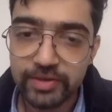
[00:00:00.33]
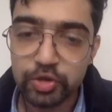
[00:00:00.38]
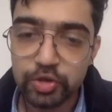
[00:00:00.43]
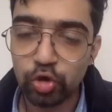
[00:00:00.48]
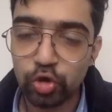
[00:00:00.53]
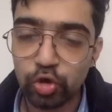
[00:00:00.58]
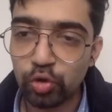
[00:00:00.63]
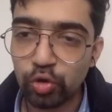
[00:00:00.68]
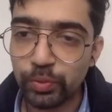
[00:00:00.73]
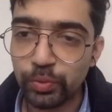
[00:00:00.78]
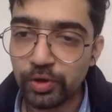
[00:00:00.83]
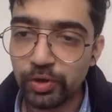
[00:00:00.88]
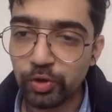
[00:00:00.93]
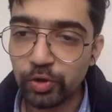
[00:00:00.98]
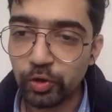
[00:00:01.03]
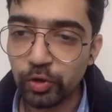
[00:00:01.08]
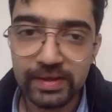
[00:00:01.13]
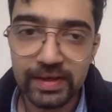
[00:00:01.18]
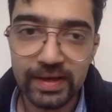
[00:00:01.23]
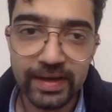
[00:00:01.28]
So we're
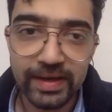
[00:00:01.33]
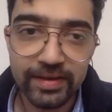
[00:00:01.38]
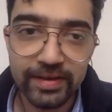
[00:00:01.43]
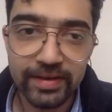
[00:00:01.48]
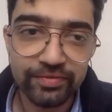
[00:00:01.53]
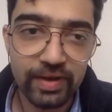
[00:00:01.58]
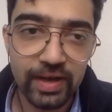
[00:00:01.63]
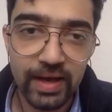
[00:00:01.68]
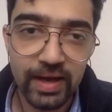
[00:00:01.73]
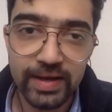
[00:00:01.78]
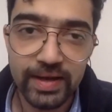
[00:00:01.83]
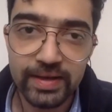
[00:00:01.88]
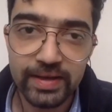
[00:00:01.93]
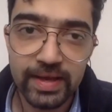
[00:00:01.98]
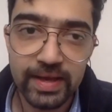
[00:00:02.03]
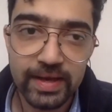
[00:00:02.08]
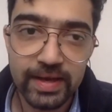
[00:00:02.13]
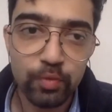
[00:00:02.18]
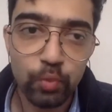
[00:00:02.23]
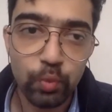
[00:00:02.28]
going live. Hi
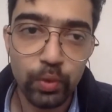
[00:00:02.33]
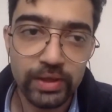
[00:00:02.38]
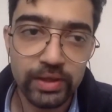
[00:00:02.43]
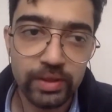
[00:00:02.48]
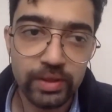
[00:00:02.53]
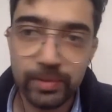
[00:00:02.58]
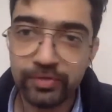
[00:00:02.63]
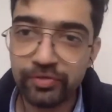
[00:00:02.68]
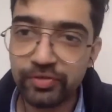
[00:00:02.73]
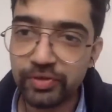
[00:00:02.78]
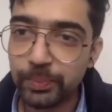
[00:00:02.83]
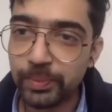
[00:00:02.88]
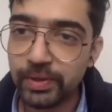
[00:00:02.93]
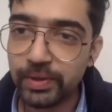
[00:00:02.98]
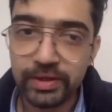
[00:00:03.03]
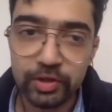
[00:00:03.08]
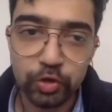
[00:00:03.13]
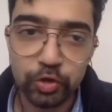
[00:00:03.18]
and welcome everybody.